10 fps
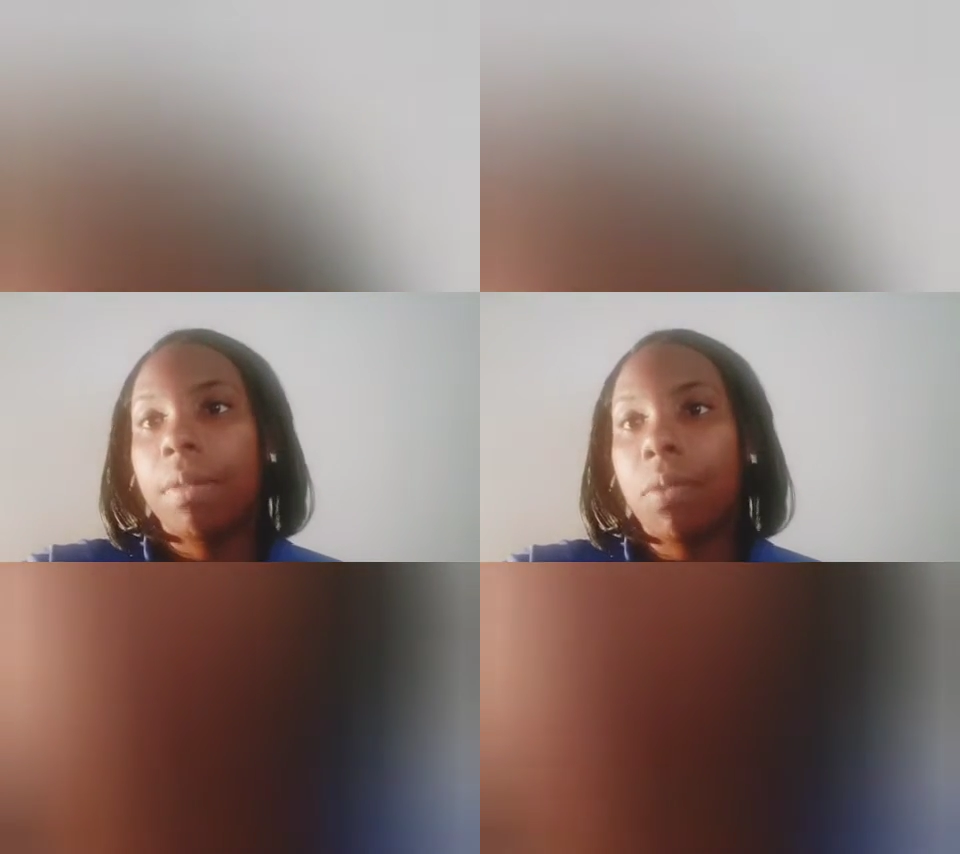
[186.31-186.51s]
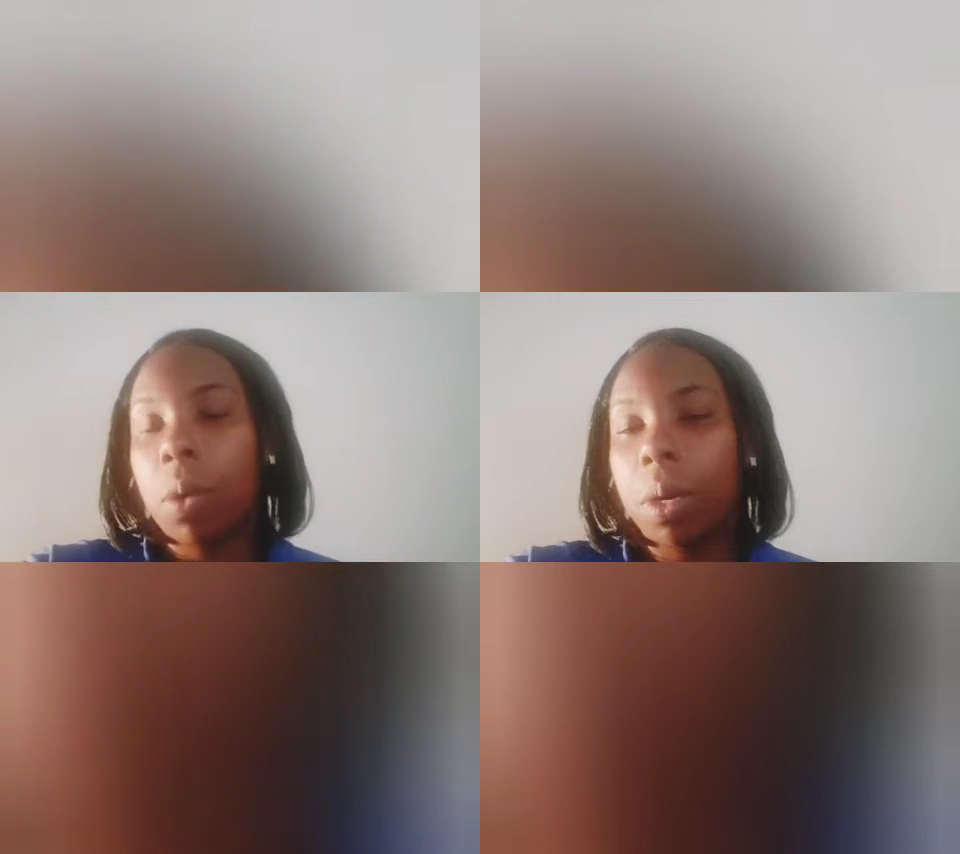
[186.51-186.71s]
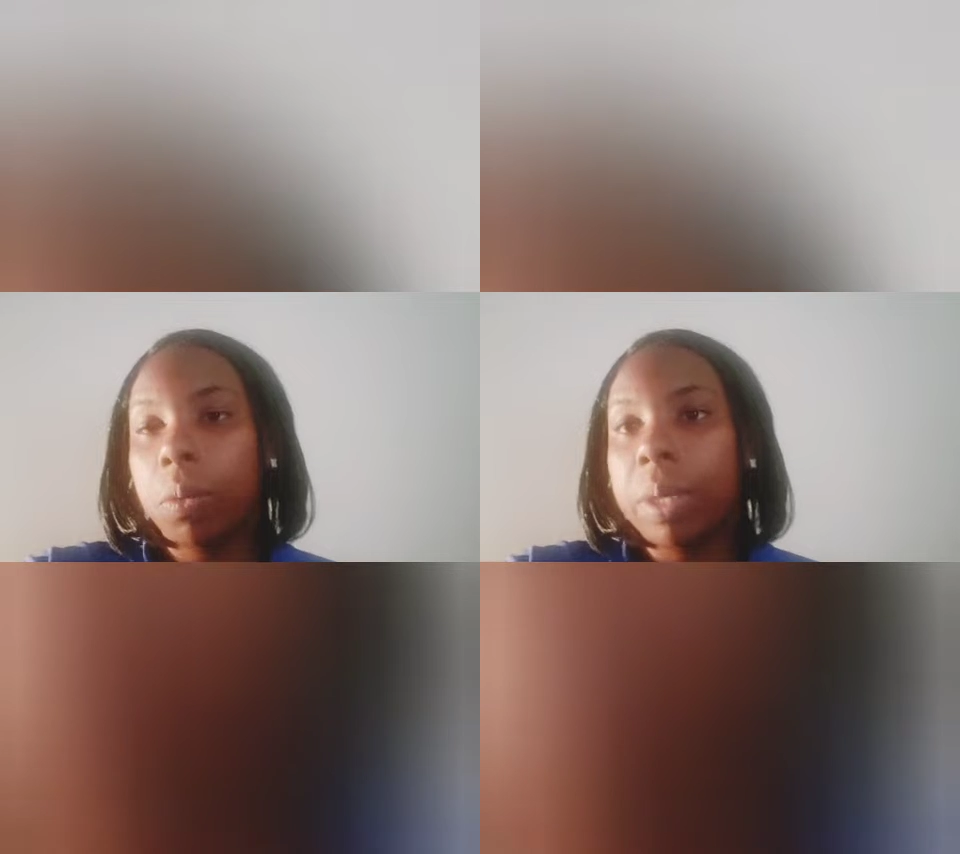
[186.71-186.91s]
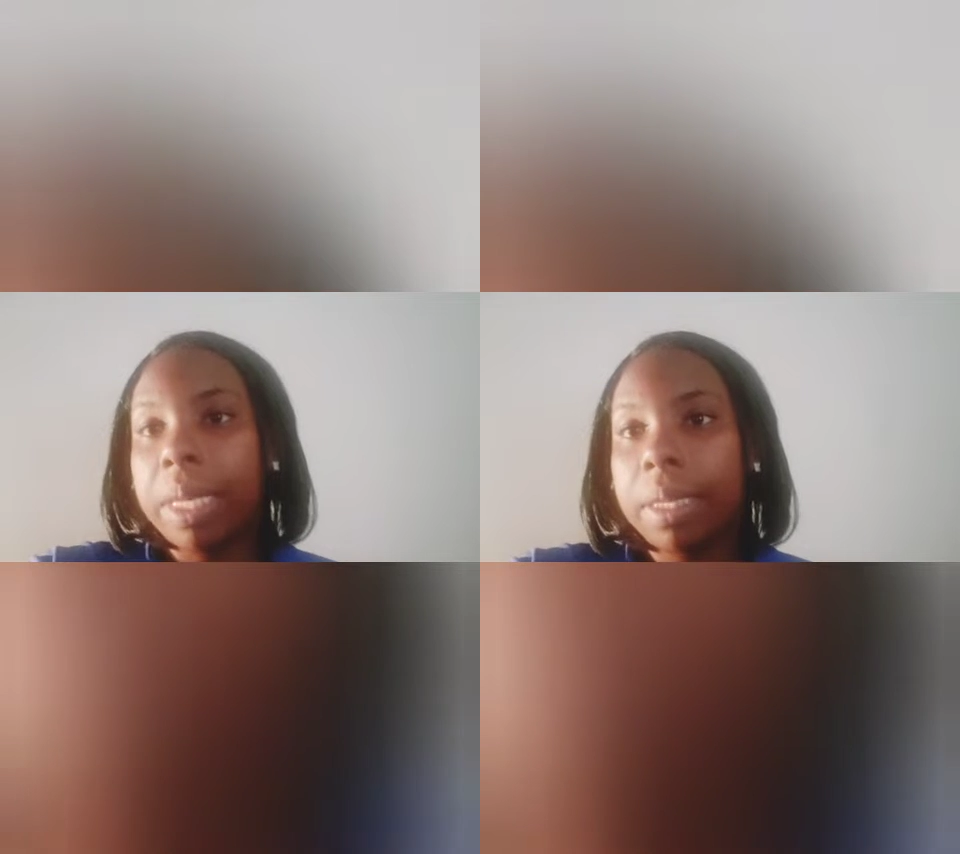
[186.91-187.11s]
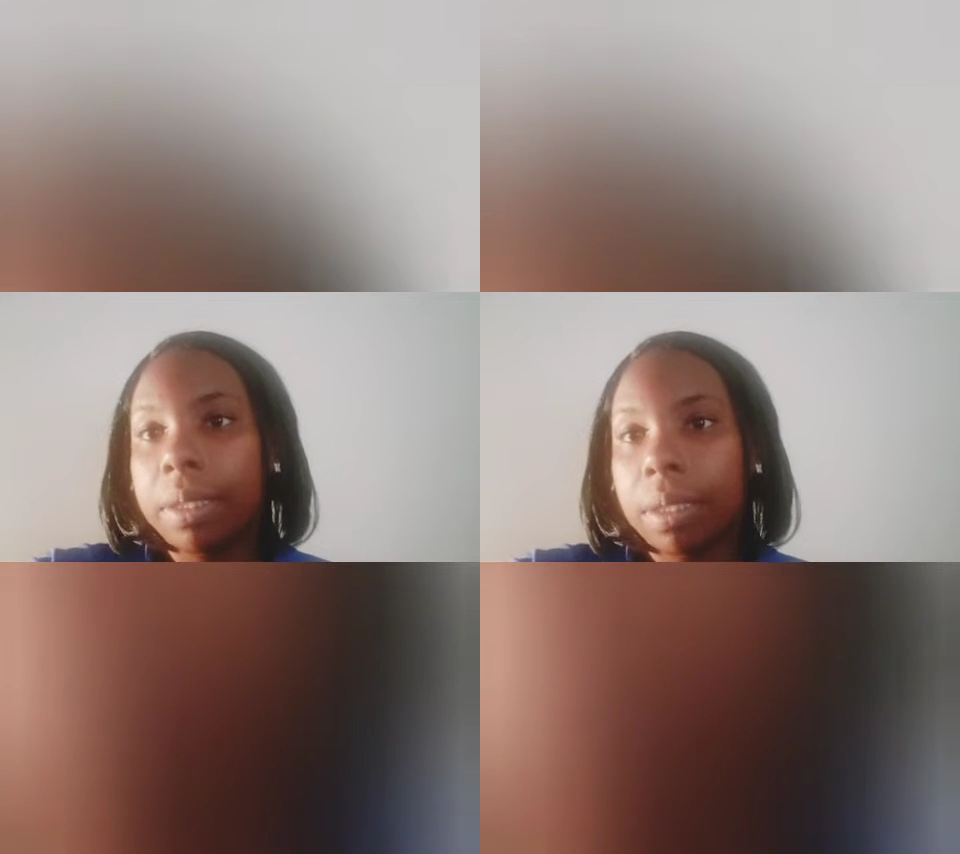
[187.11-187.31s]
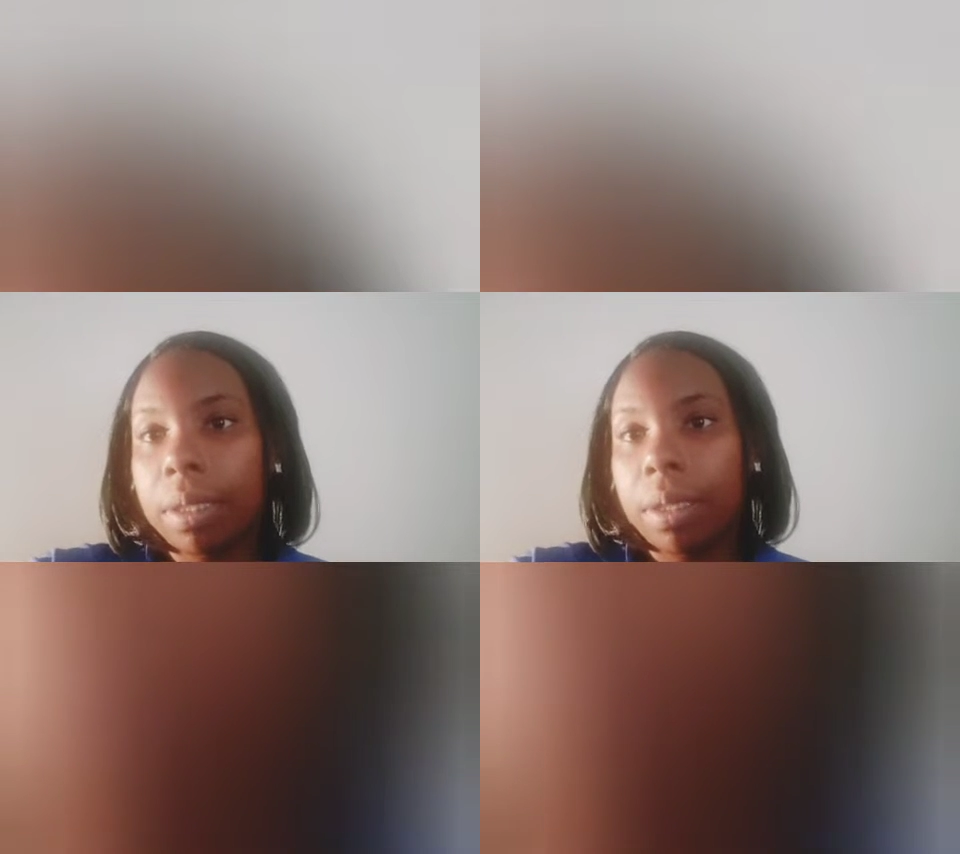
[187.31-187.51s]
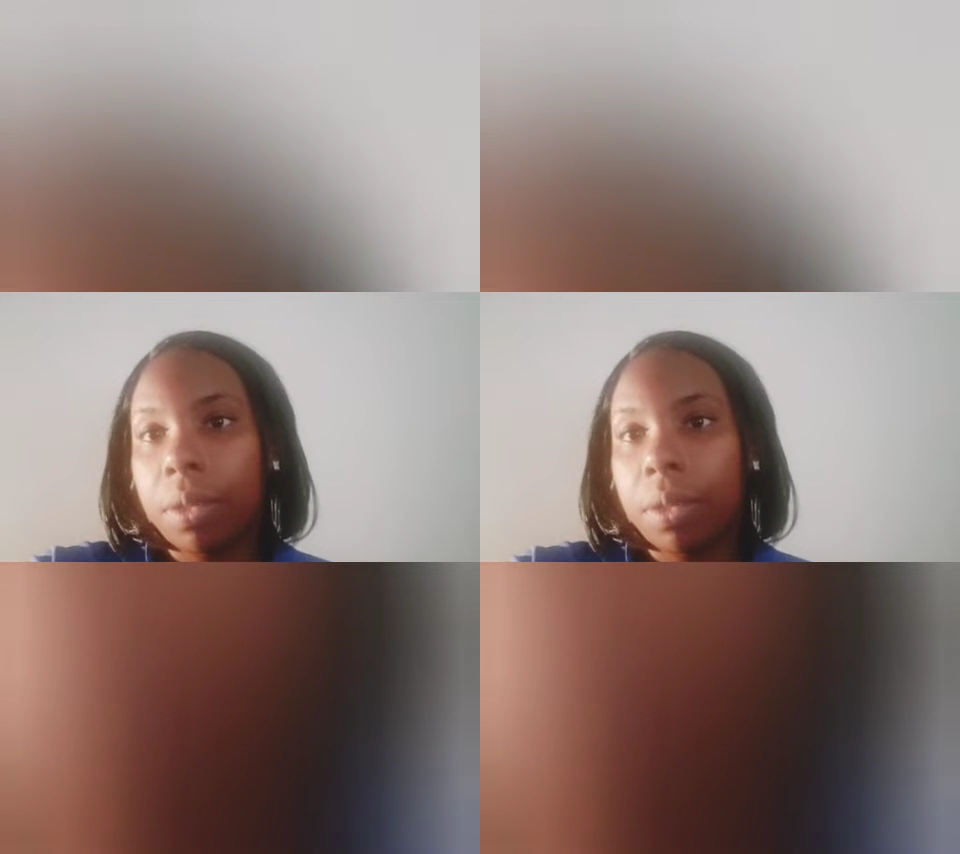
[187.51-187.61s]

four weeks